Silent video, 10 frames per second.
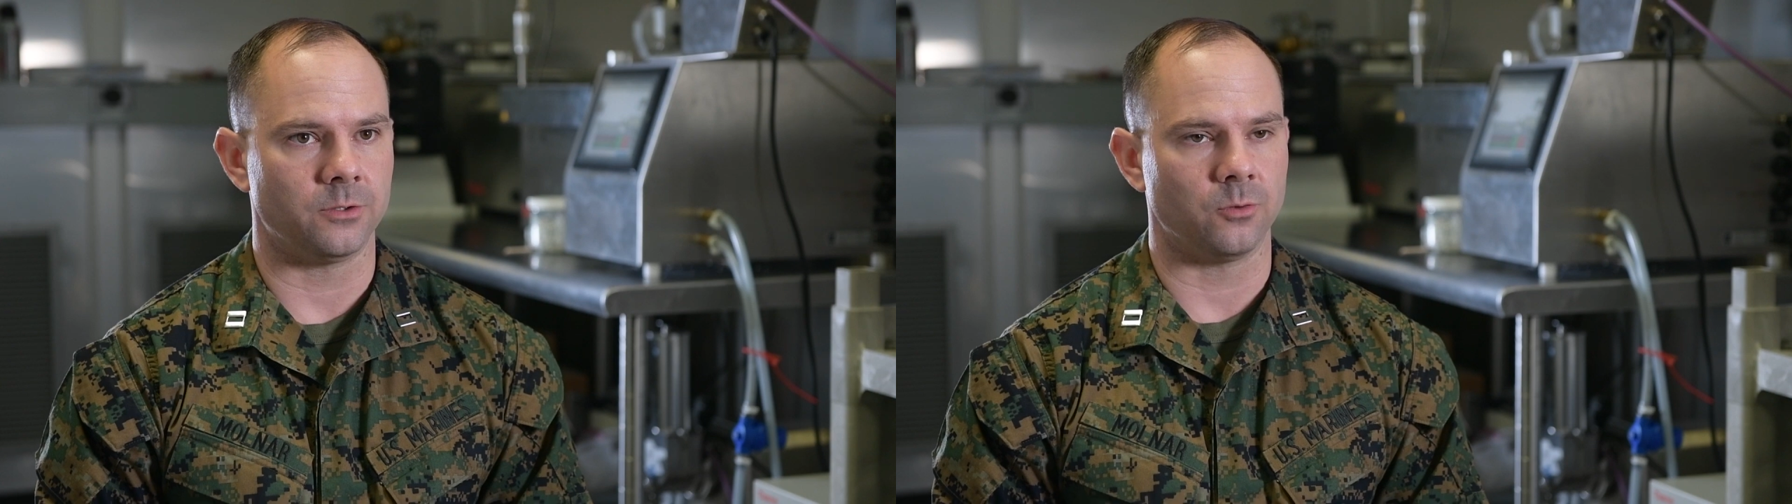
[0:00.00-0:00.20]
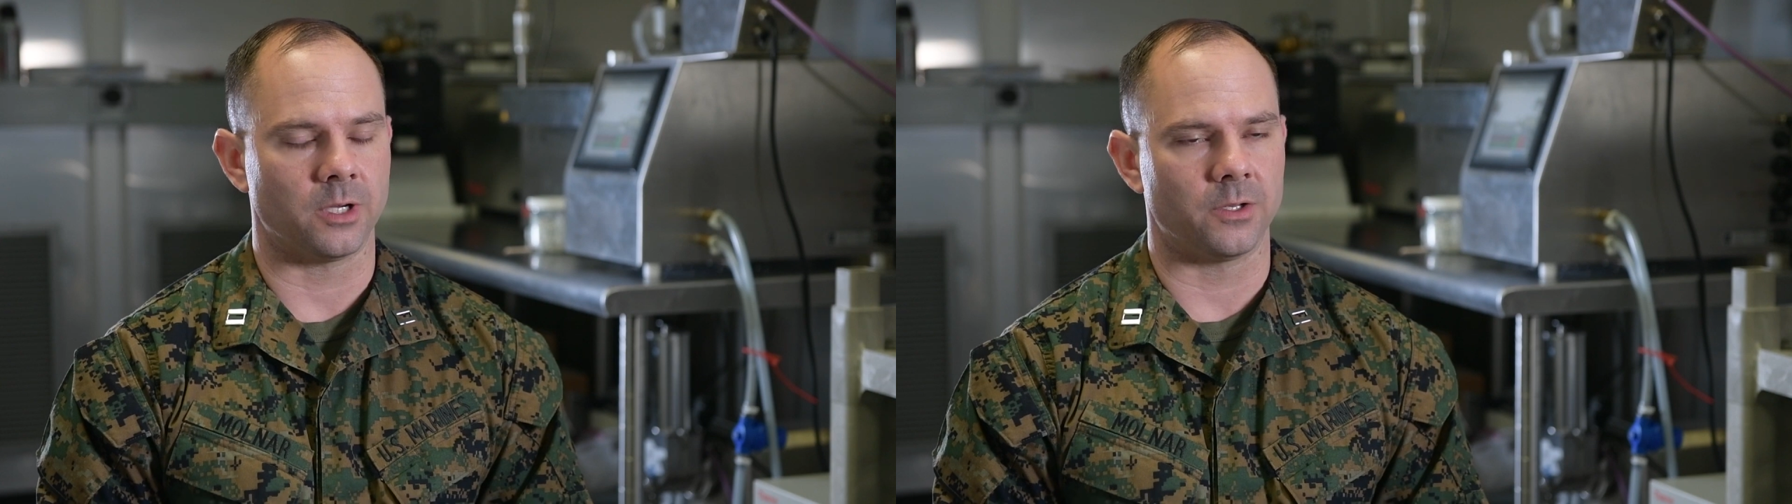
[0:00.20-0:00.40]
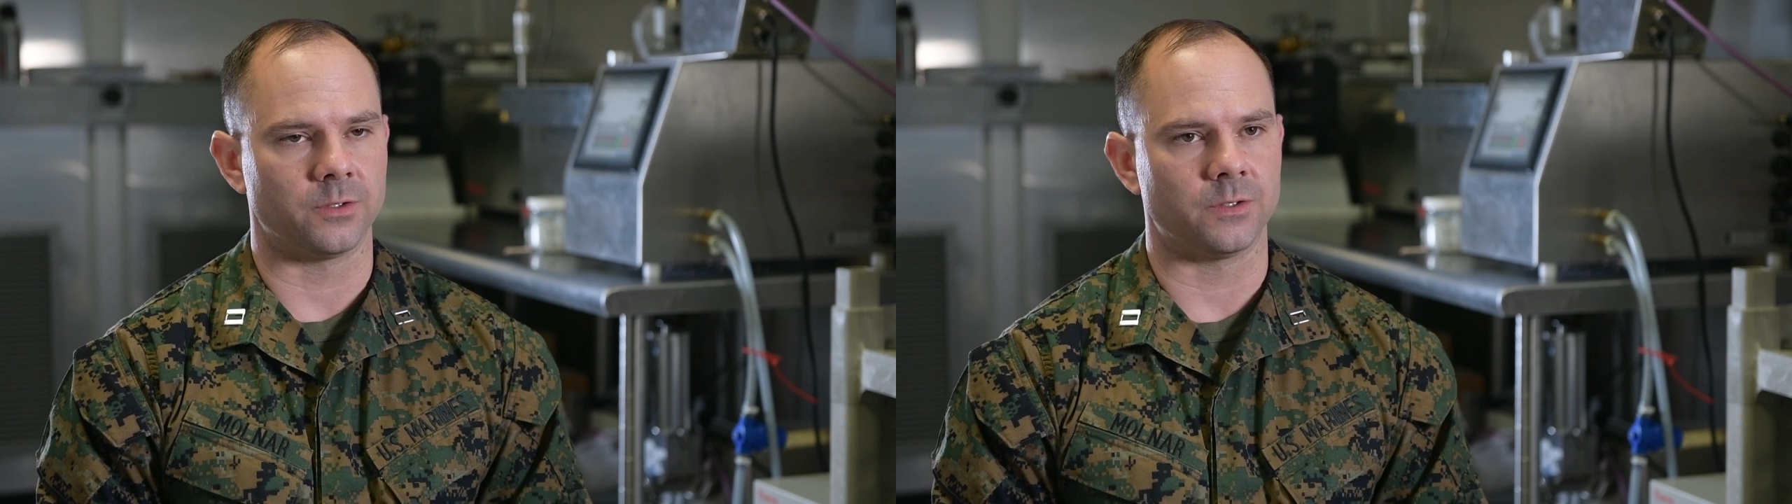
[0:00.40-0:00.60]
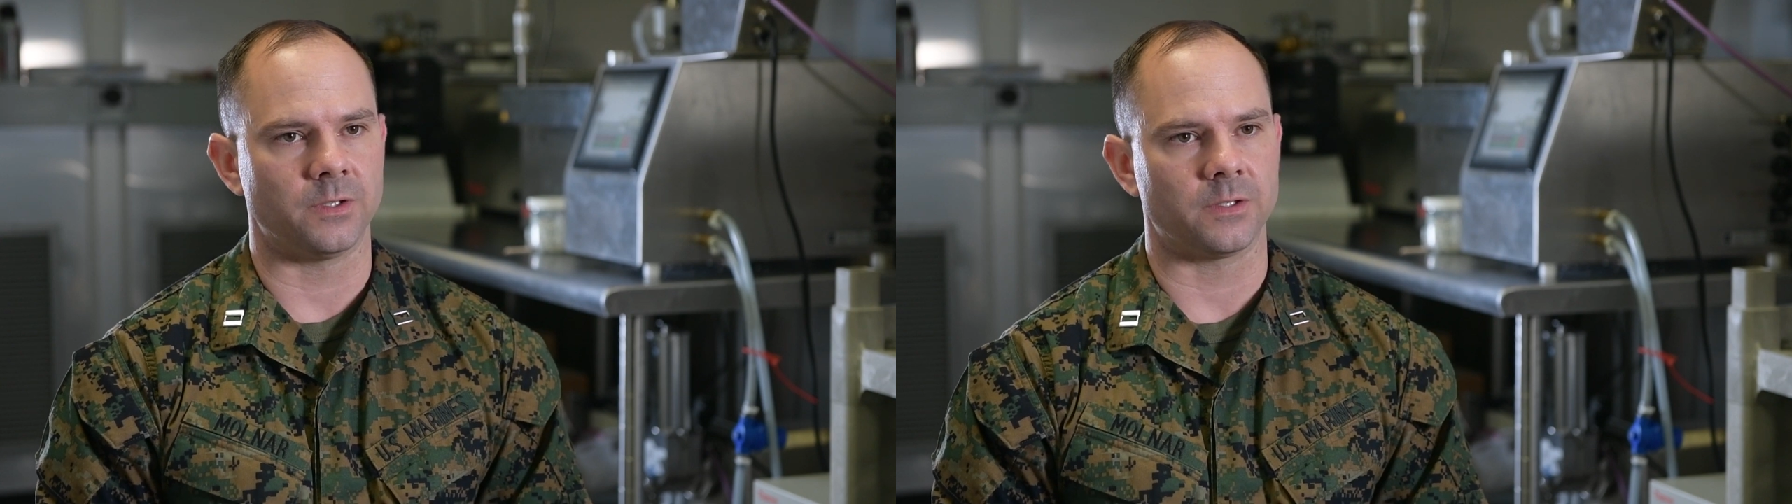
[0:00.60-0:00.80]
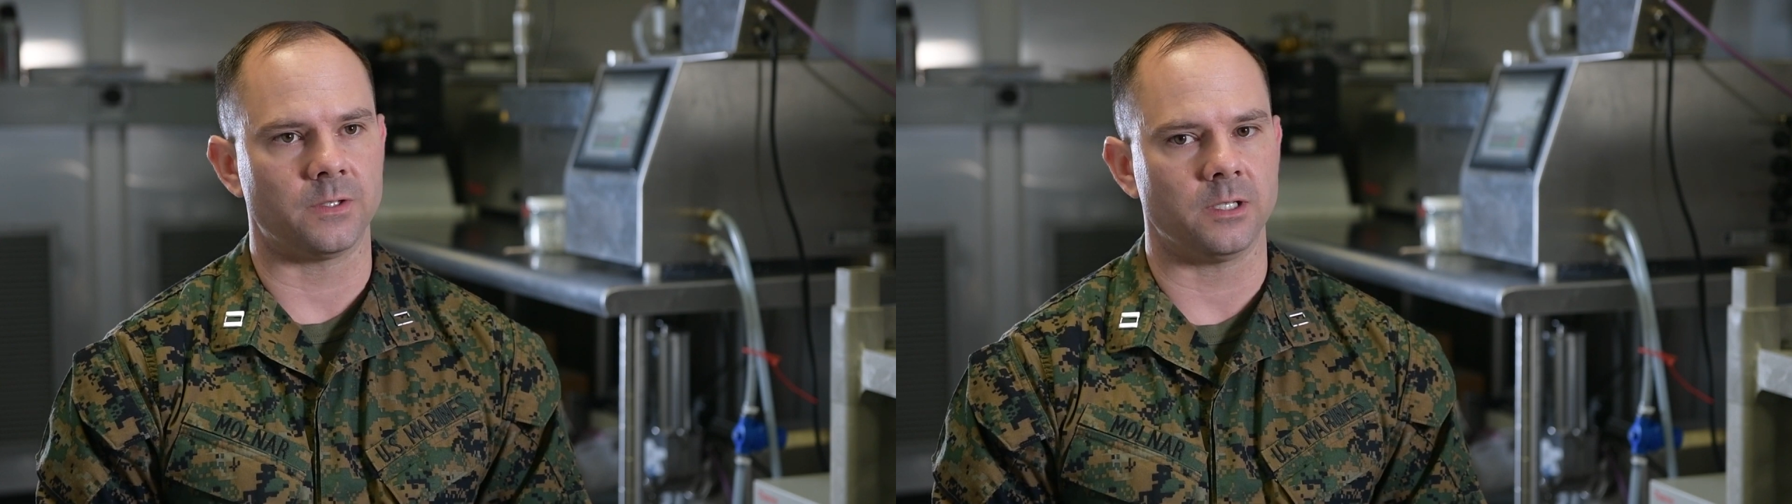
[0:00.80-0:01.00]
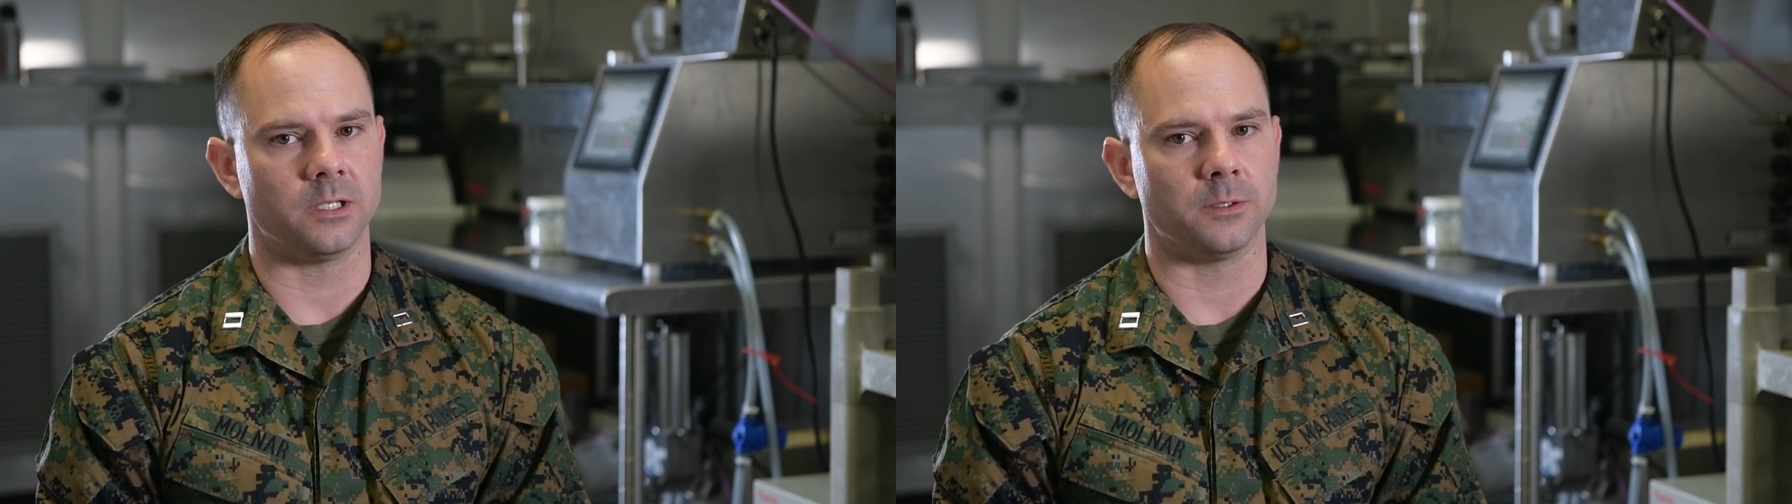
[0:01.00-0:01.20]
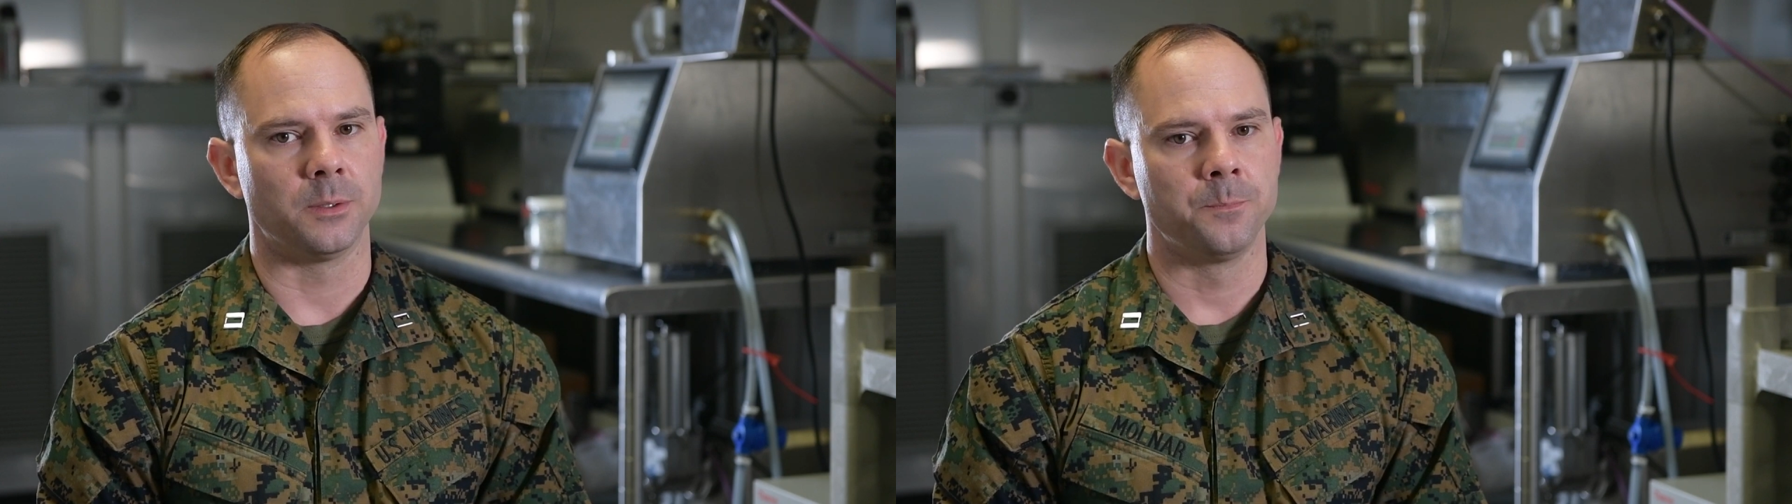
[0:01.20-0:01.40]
2016.